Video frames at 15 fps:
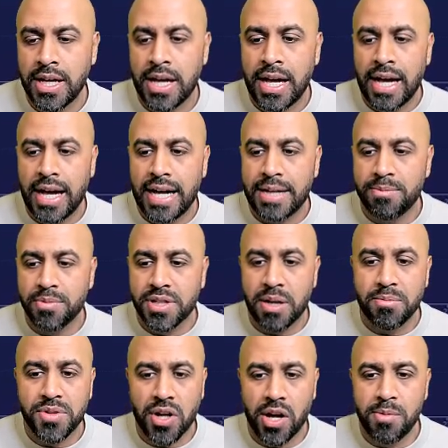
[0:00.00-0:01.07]
And
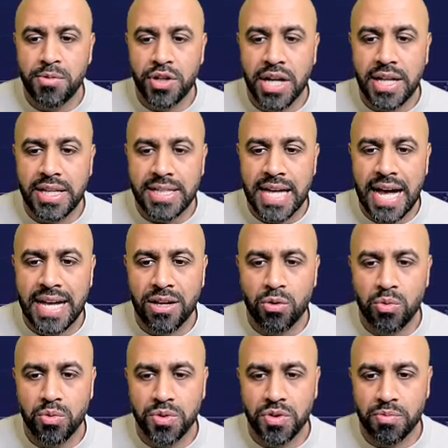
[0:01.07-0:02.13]
sometimes you get these
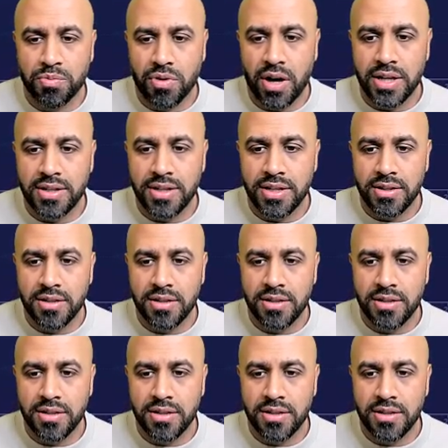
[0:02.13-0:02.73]
angles of prices.